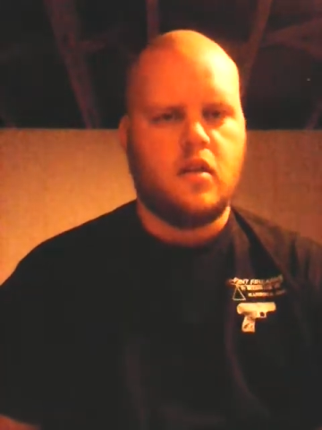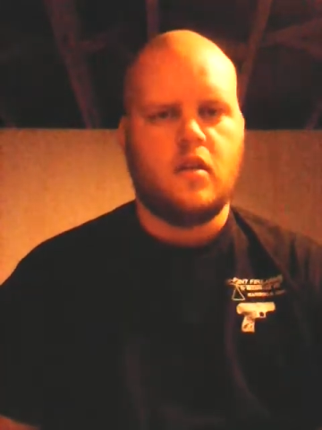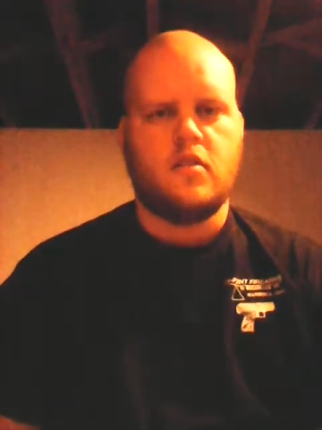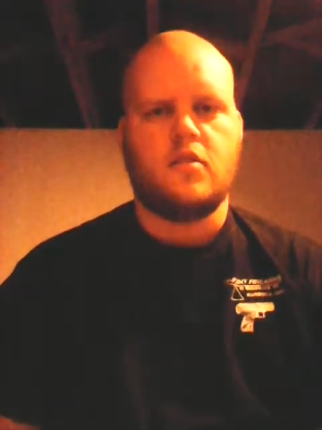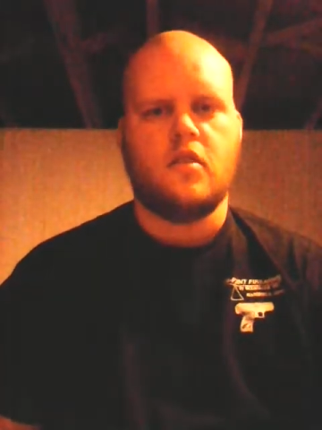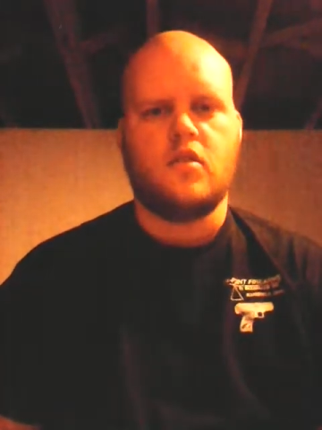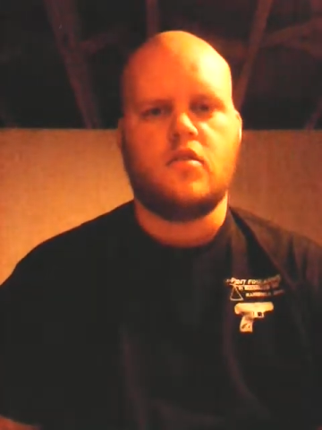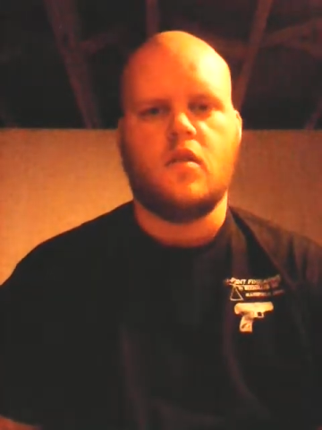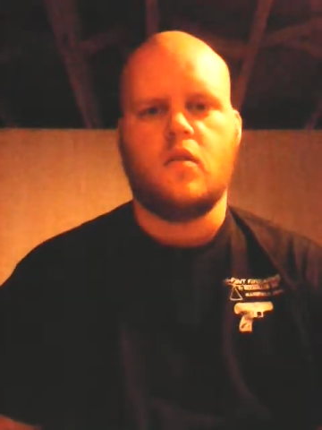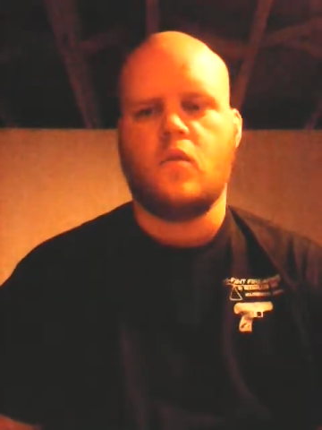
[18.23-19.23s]
Uh, just
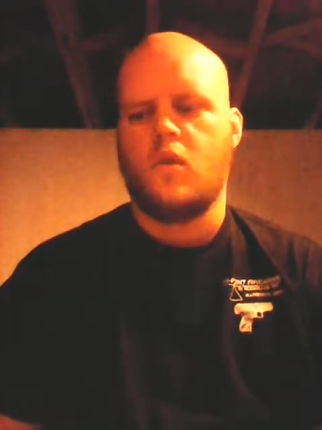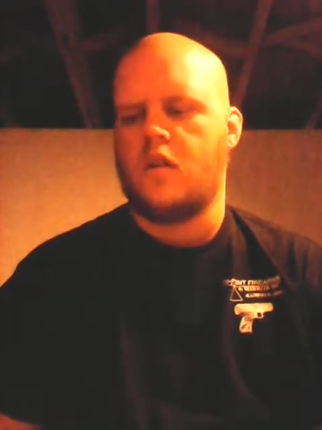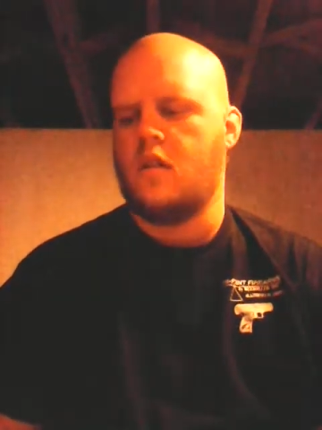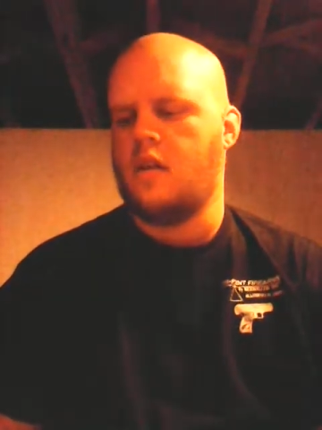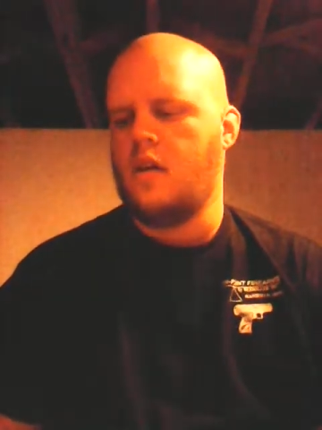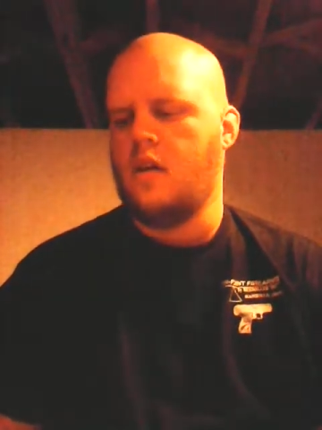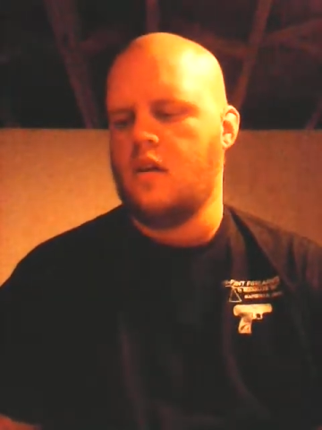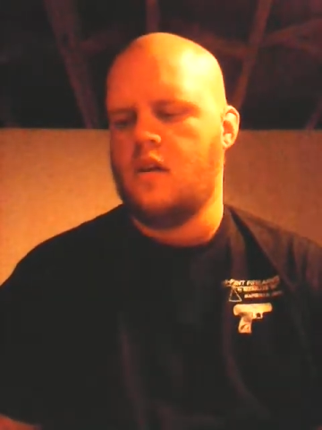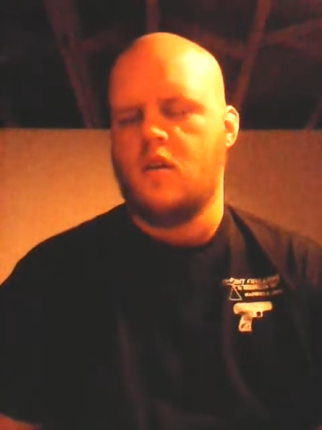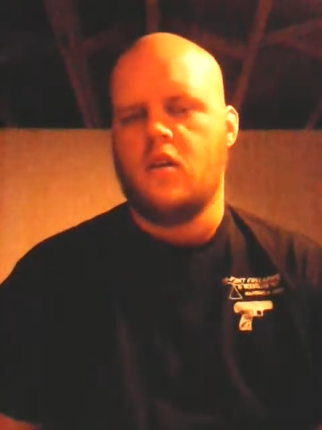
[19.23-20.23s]
going to show quickly